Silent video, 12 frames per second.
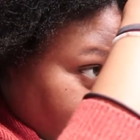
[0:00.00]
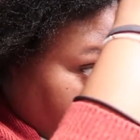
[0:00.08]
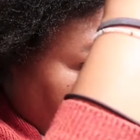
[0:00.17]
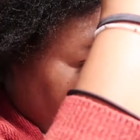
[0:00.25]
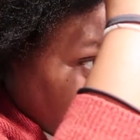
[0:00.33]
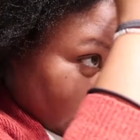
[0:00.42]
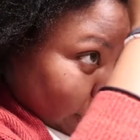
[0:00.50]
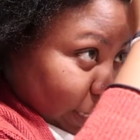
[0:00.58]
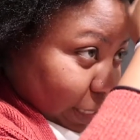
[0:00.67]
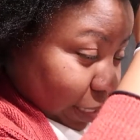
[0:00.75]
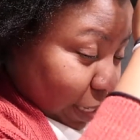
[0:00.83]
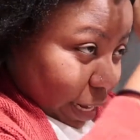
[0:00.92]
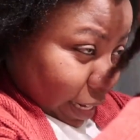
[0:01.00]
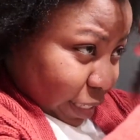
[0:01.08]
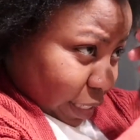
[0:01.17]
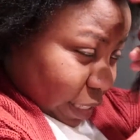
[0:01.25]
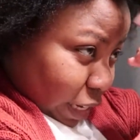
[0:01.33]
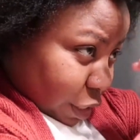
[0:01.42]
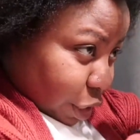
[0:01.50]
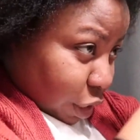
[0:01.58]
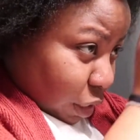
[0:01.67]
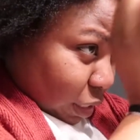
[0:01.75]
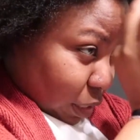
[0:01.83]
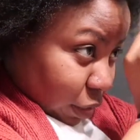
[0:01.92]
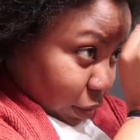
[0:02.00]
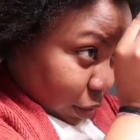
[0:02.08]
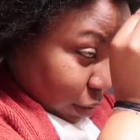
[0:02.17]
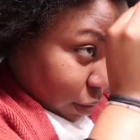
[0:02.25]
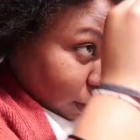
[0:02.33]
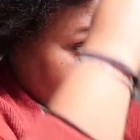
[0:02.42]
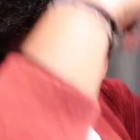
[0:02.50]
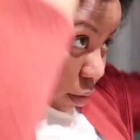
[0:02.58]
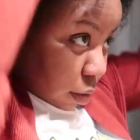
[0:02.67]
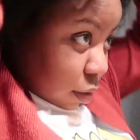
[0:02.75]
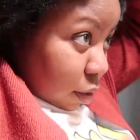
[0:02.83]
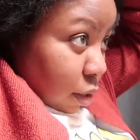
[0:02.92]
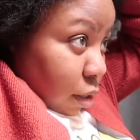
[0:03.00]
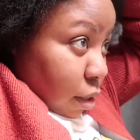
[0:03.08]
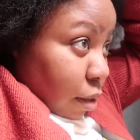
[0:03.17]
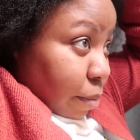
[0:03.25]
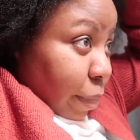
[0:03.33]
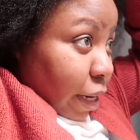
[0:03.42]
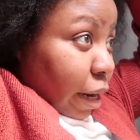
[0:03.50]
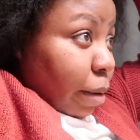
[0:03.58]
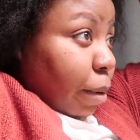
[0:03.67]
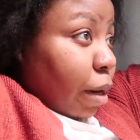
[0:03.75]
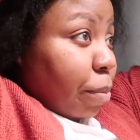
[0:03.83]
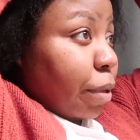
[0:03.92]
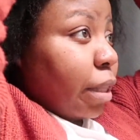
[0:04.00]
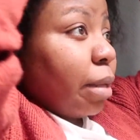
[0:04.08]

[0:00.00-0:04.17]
what the designated section is. But now I'm gonna put